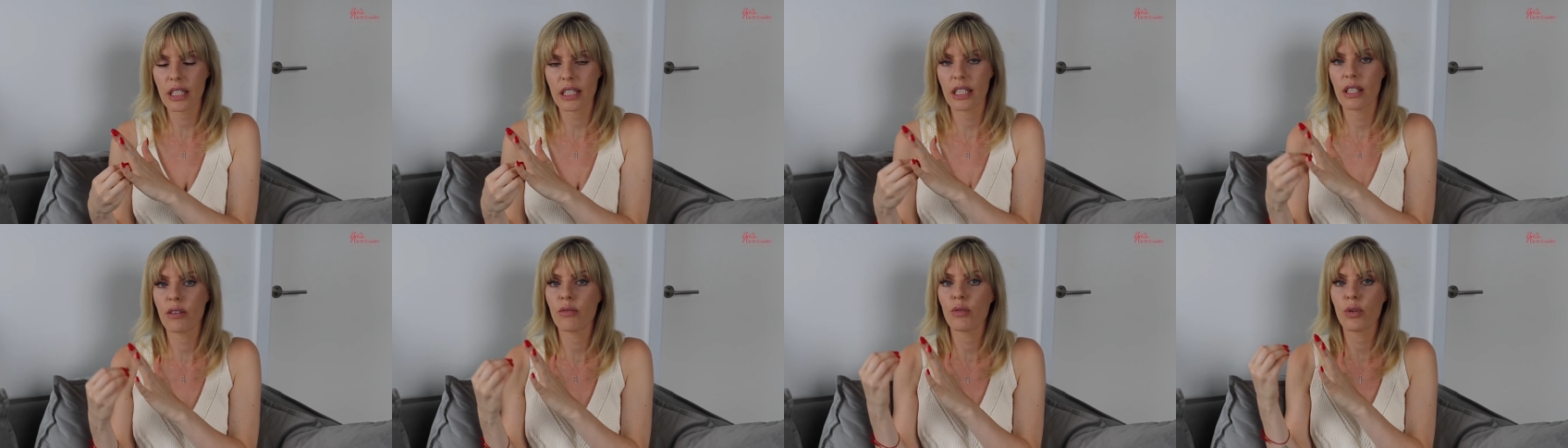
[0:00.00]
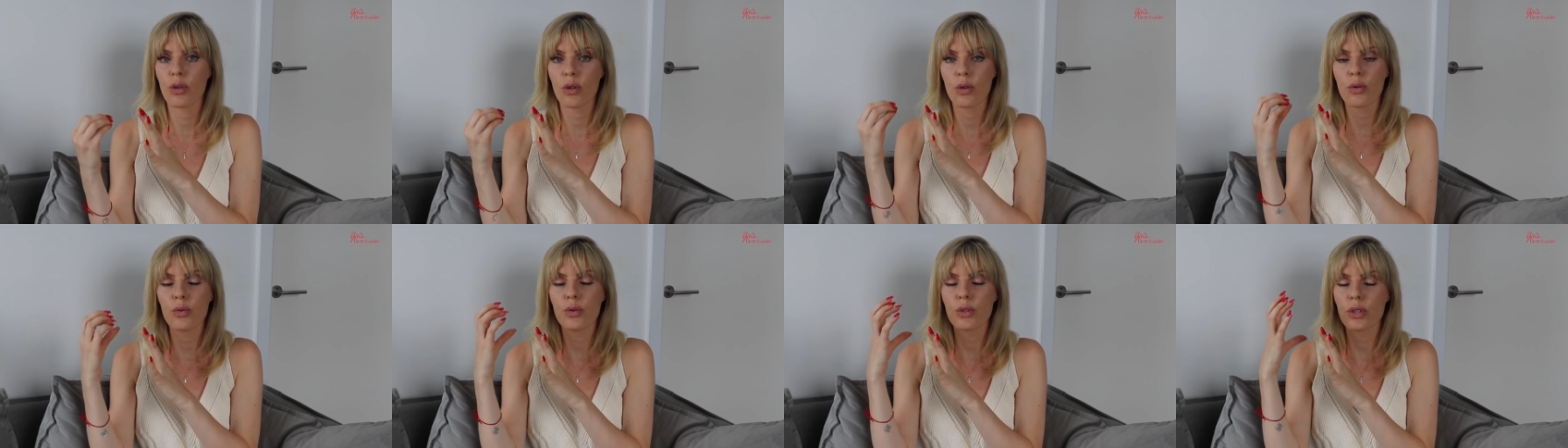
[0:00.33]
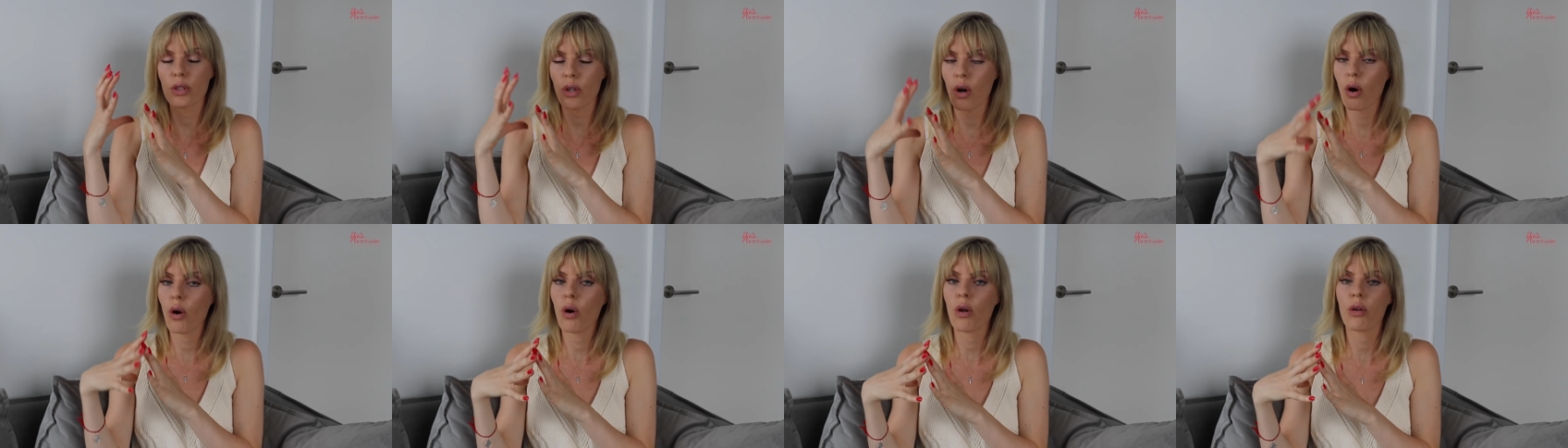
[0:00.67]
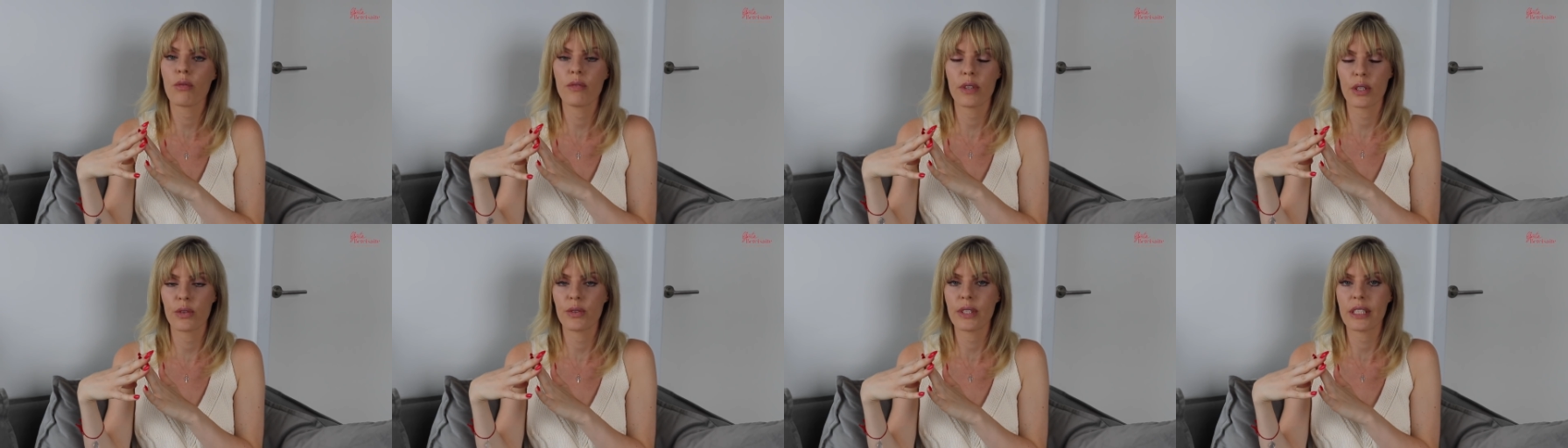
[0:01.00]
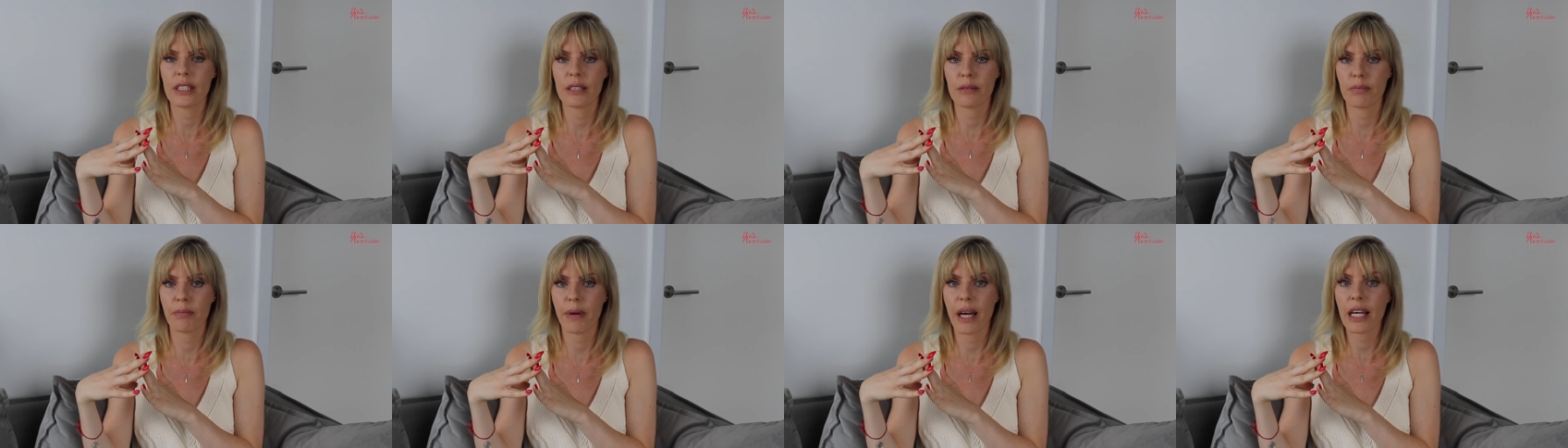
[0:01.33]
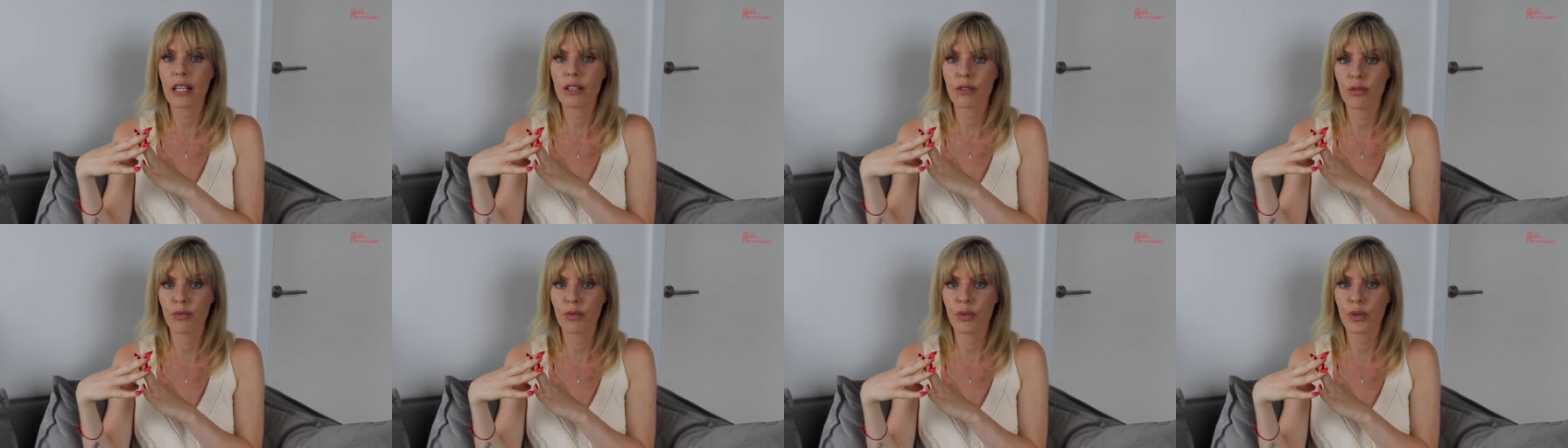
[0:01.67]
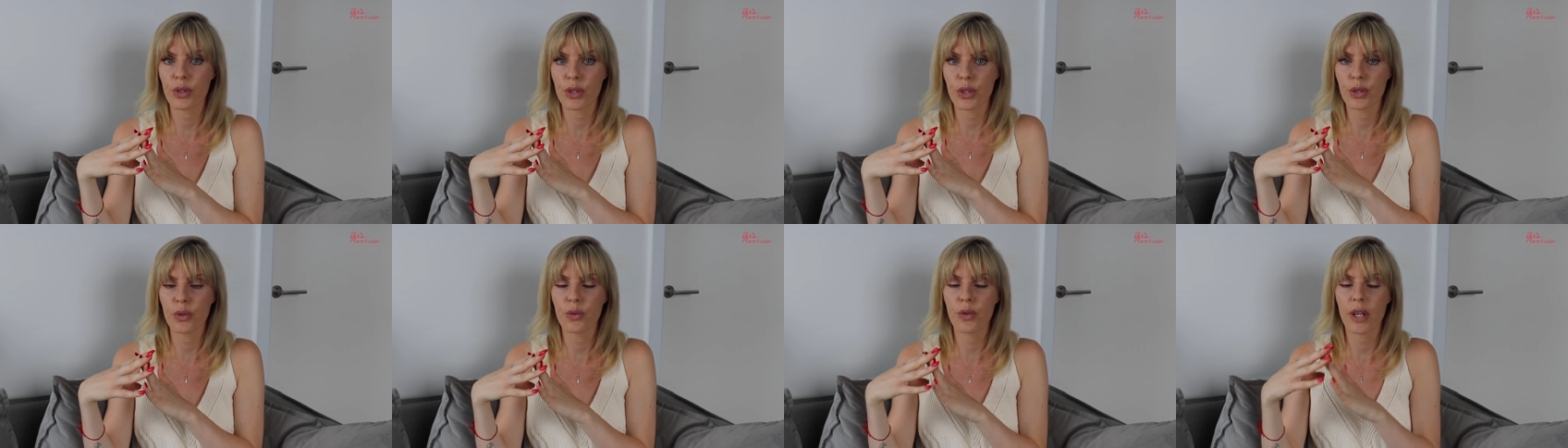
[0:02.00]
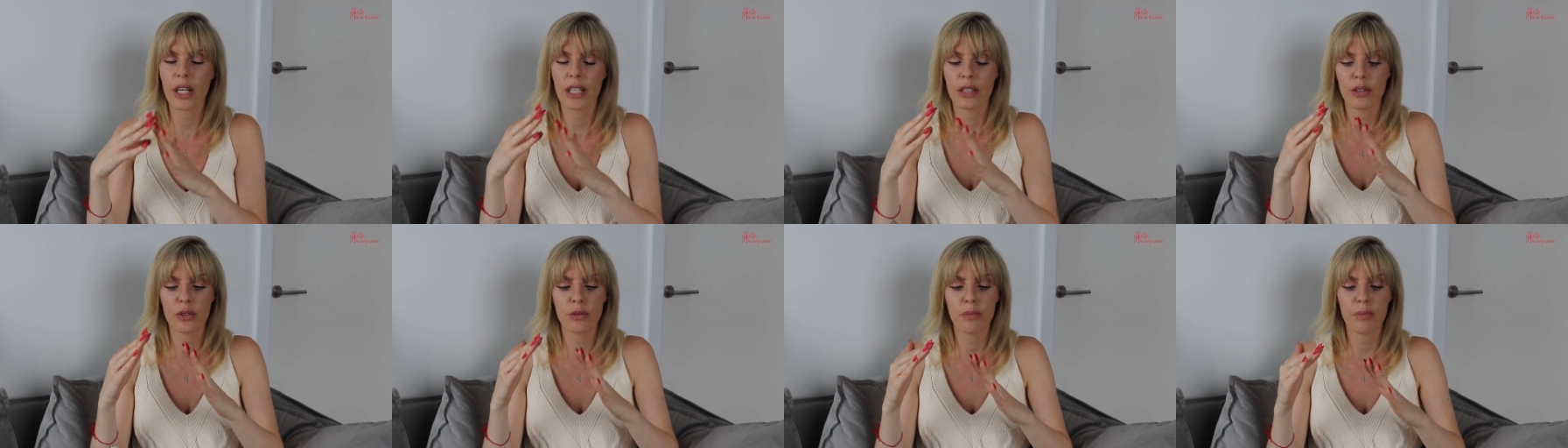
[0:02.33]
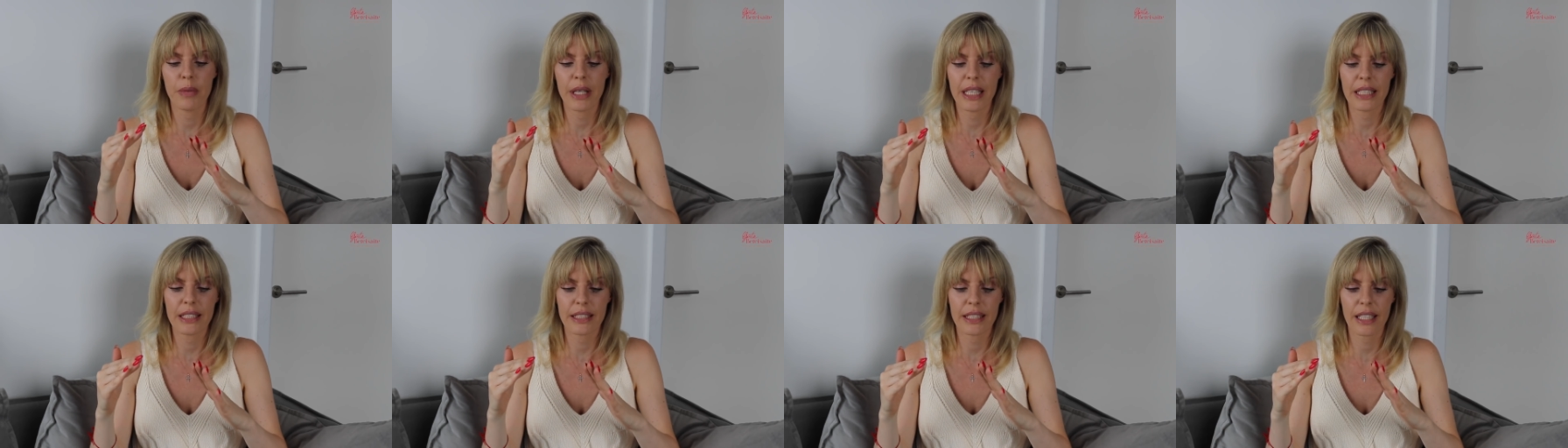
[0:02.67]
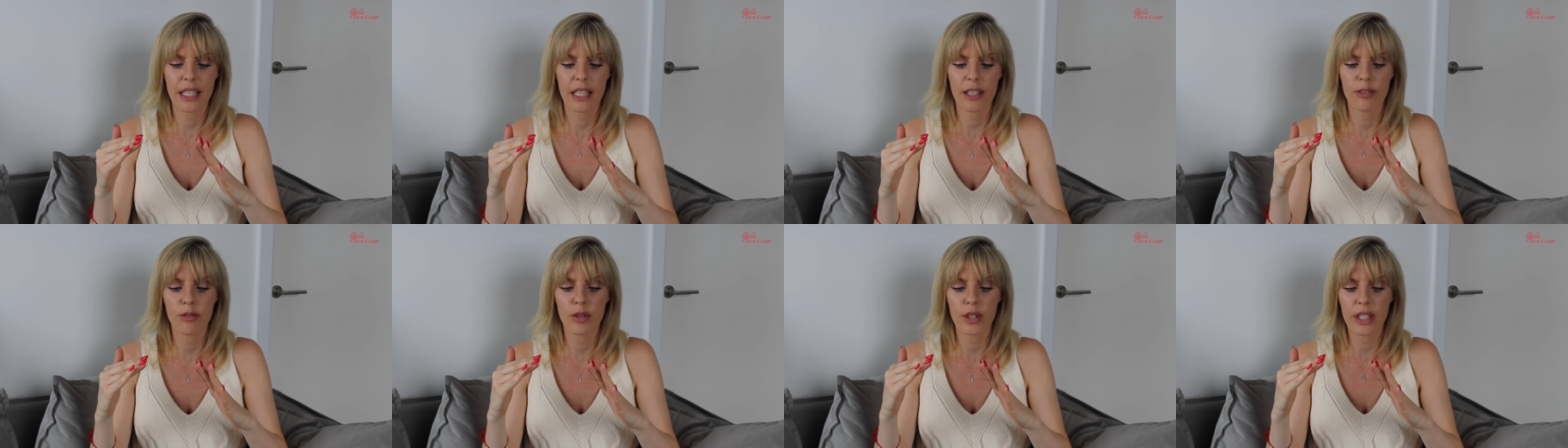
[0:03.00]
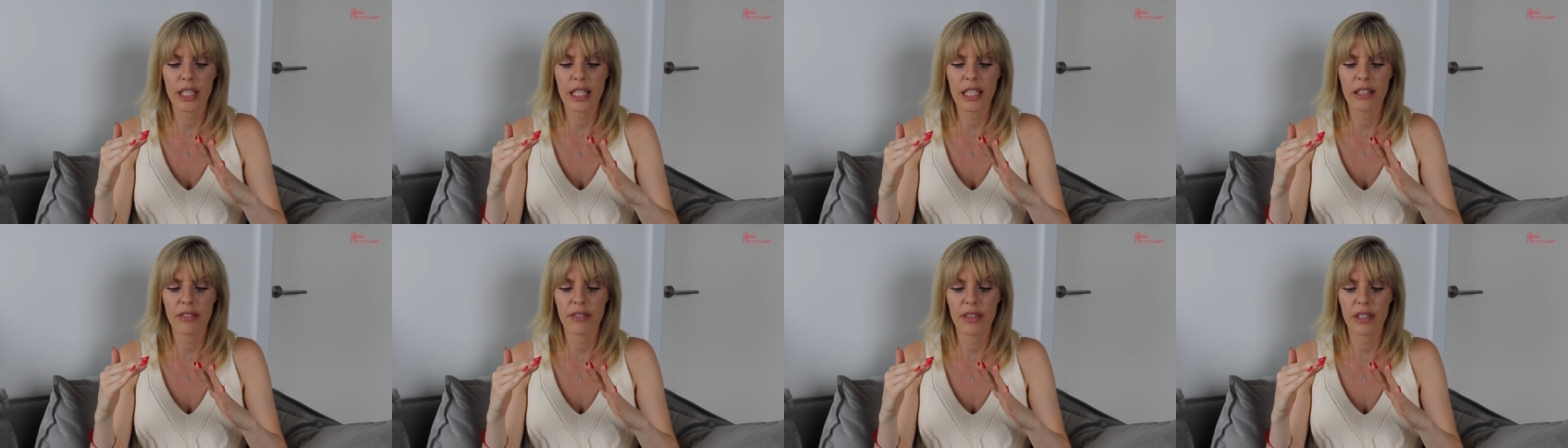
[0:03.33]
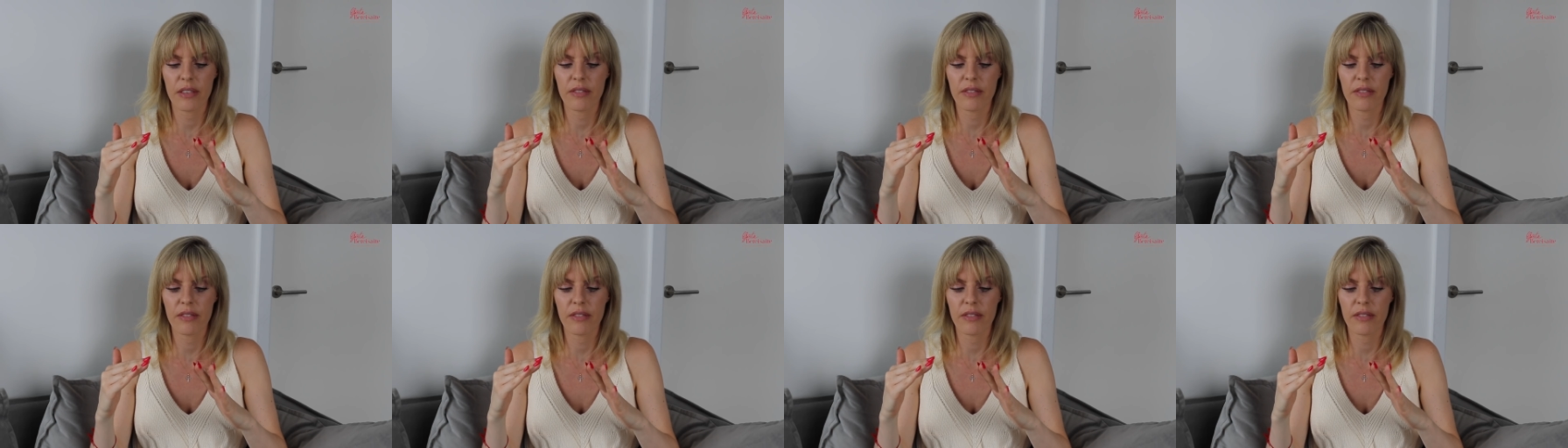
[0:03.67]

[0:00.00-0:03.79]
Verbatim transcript: He will lose all the respect for you, and you basically will give